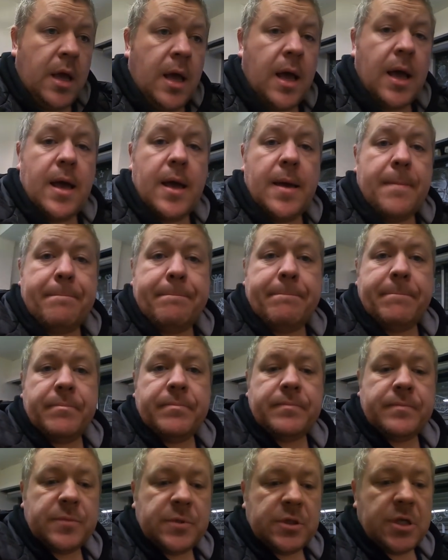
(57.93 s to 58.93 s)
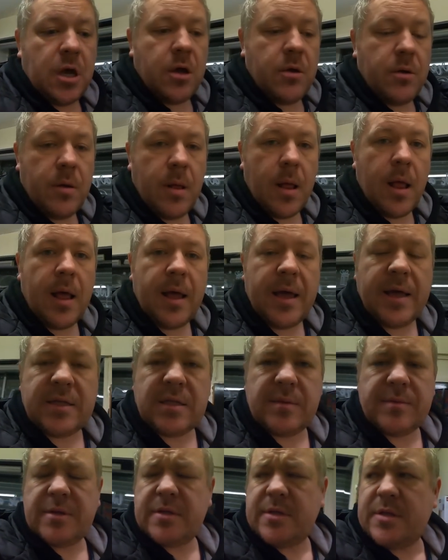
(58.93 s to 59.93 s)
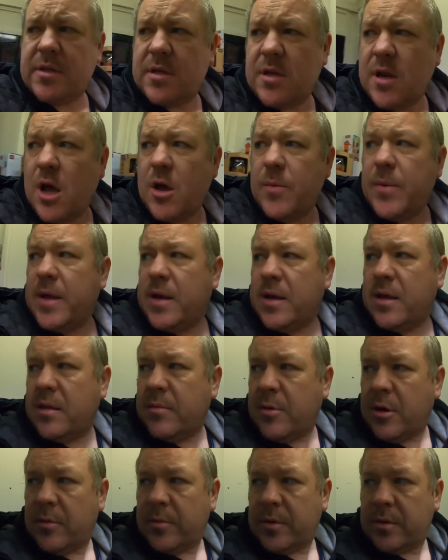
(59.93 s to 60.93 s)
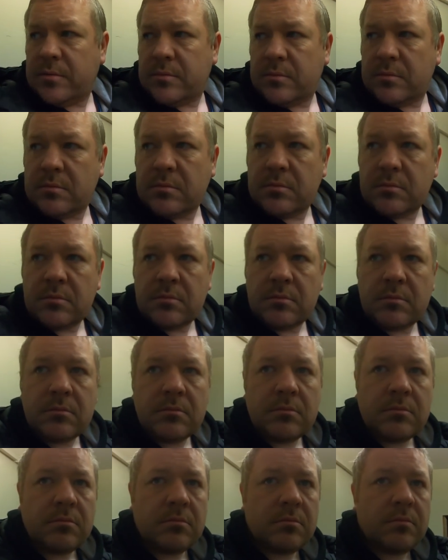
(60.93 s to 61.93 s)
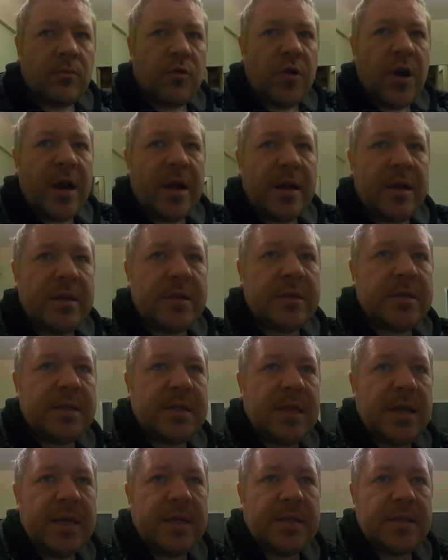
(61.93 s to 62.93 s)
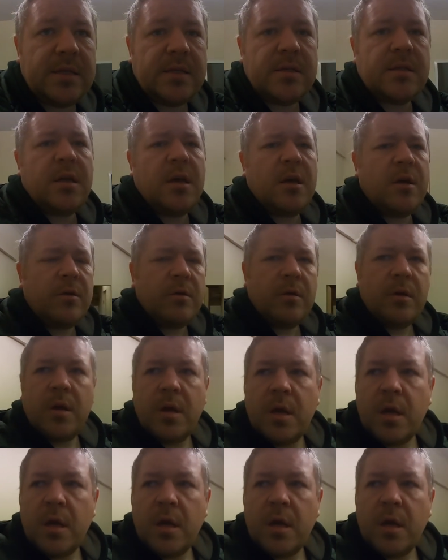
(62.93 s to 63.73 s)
Um, so it's snowing at the moment, raining, sleety snow,